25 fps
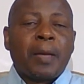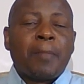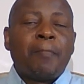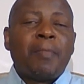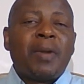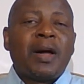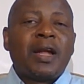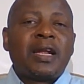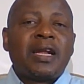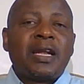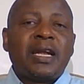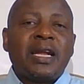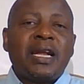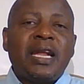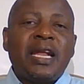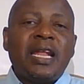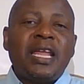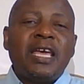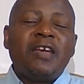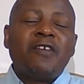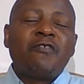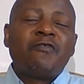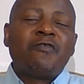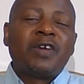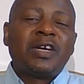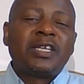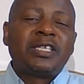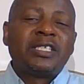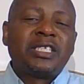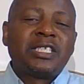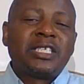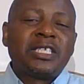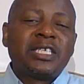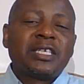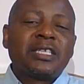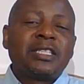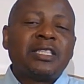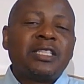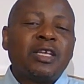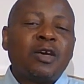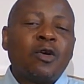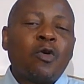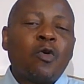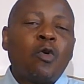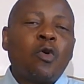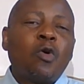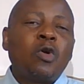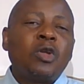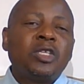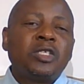but never take the
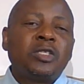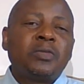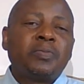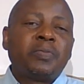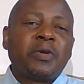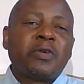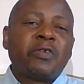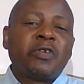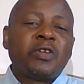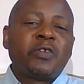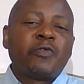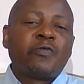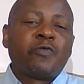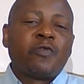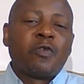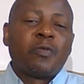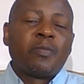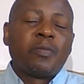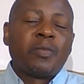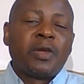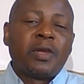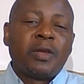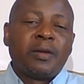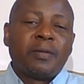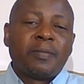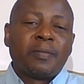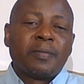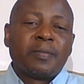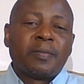Holy Spirit from me.